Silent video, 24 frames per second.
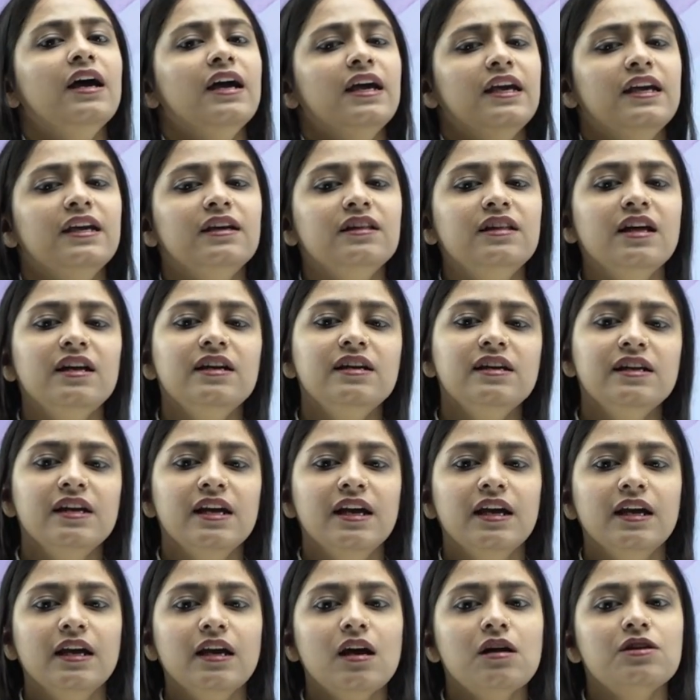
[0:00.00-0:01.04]
He then
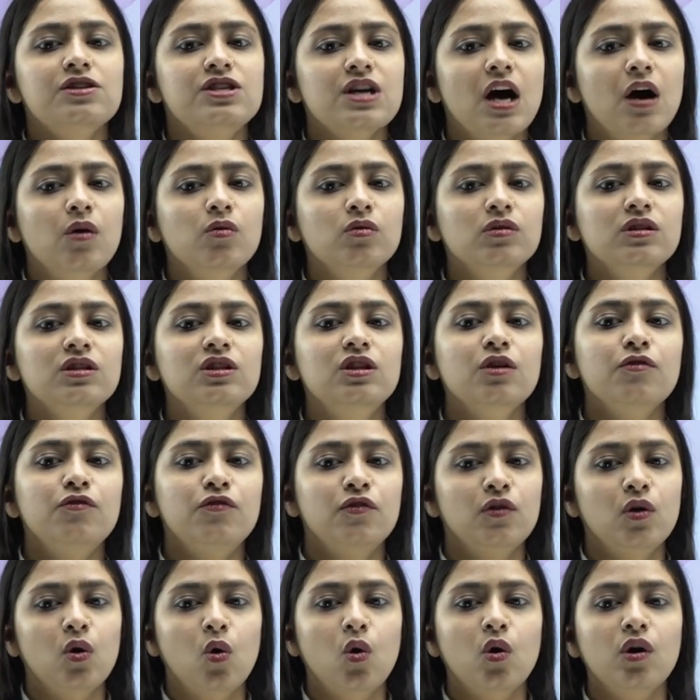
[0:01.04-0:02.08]
lay down the
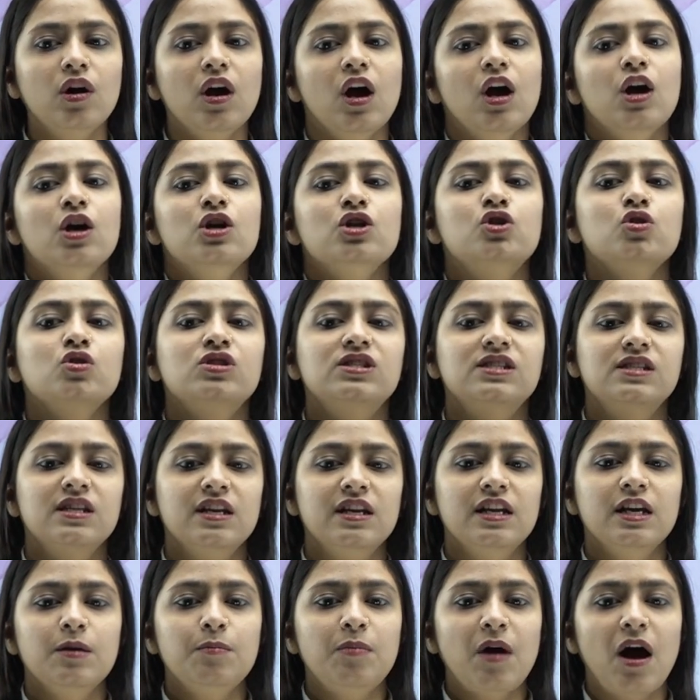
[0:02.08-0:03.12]
floor to
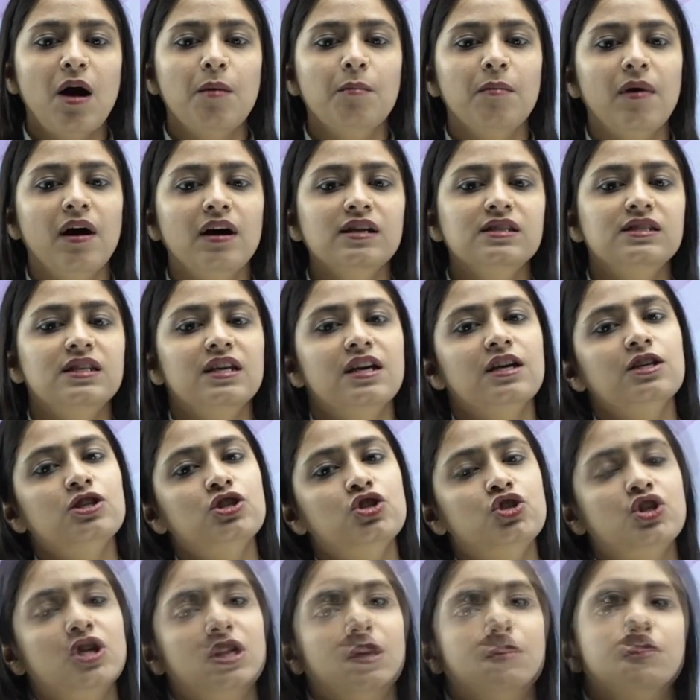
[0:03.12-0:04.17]
sleep amongst his
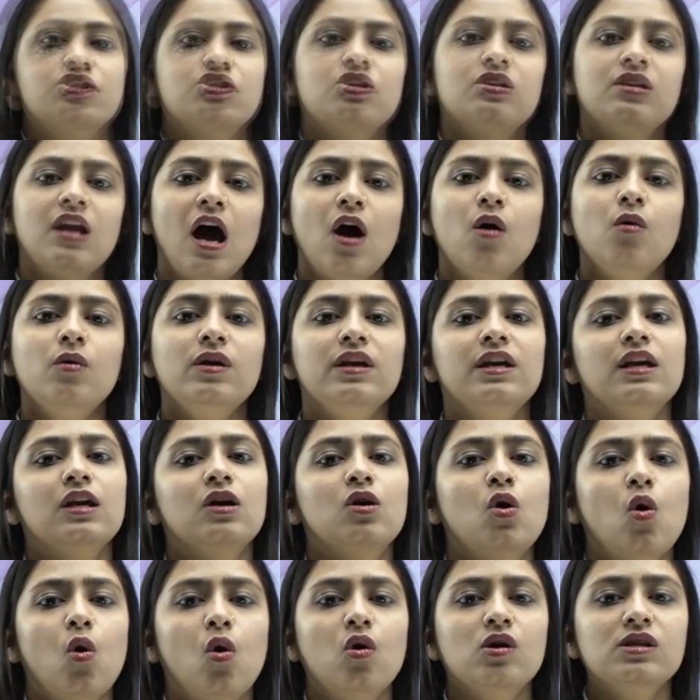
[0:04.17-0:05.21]
sheep. So now he
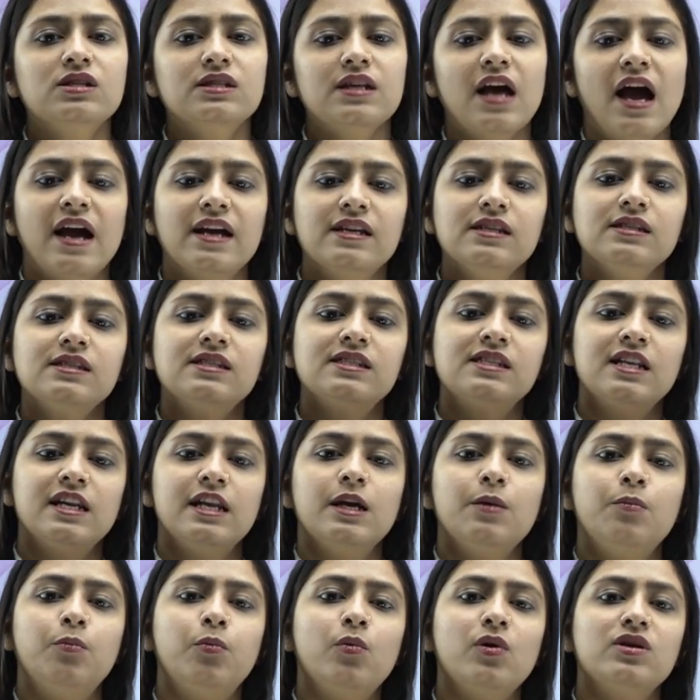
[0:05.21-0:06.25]
goes and
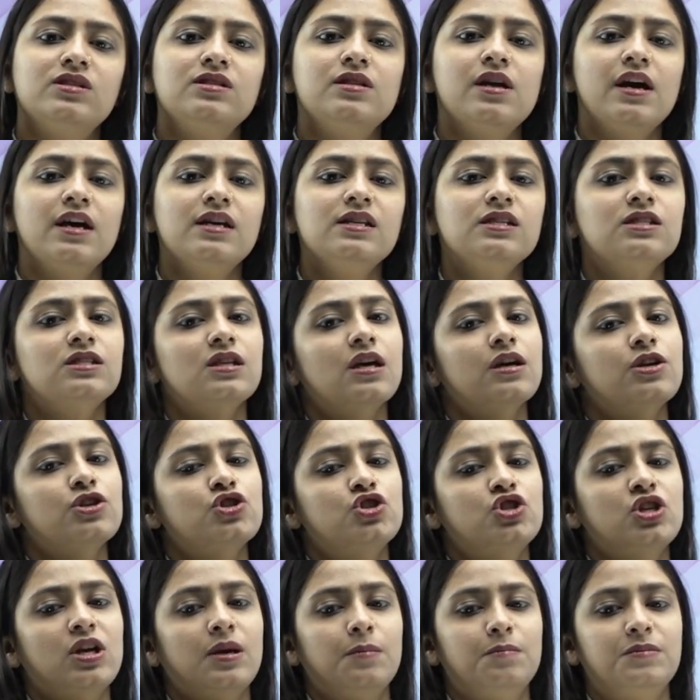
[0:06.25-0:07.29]
sleep with his
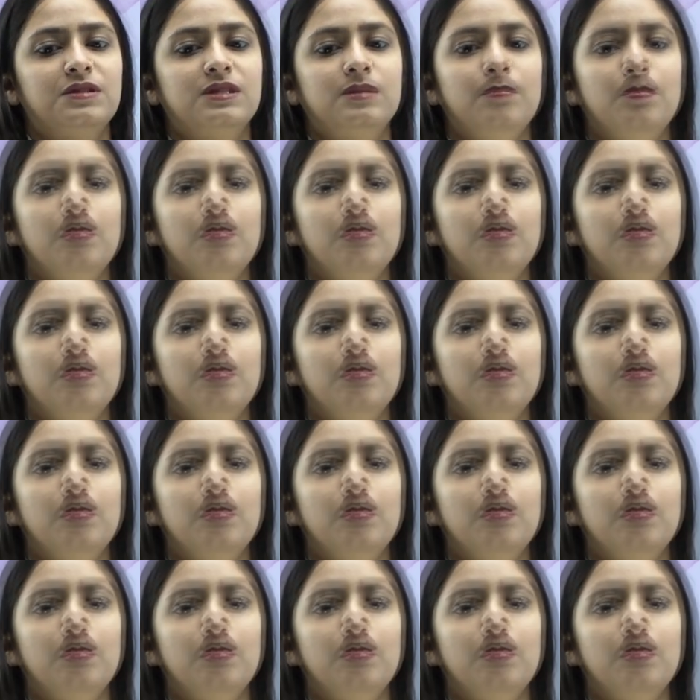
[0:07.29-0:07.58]
sheep.